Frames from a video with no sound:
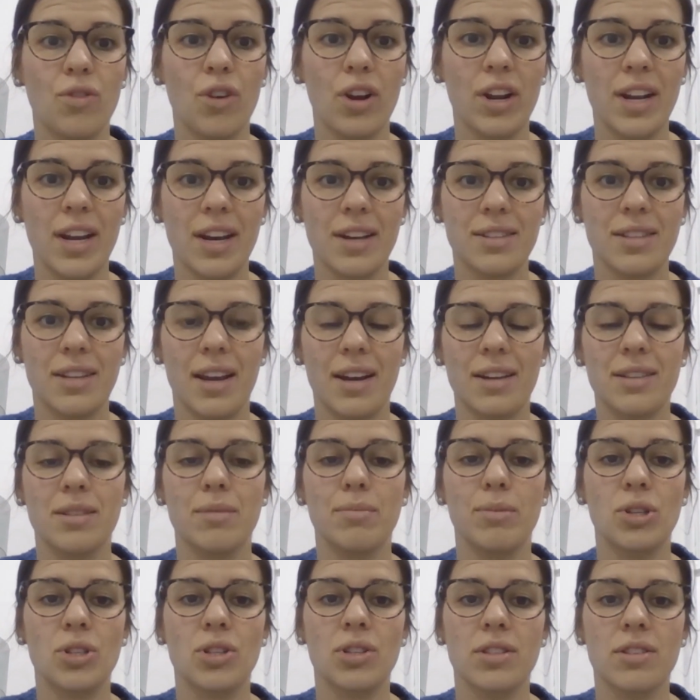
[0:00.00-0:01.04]
greenhouse gas
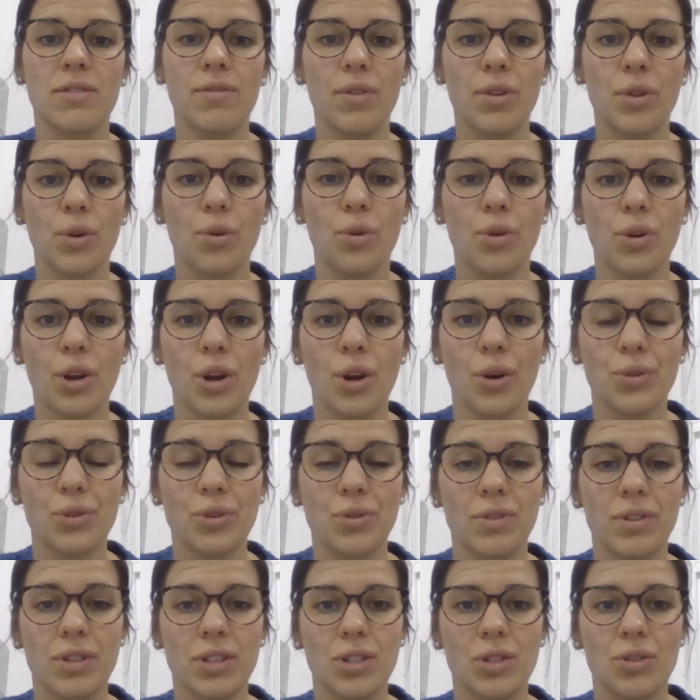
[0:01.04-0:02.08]
emissions for the
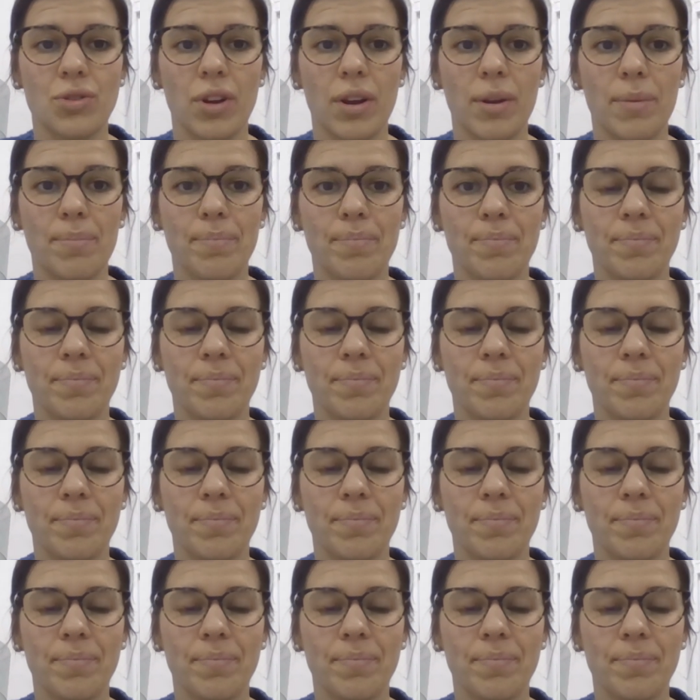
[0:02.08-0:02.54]
horticulture industry.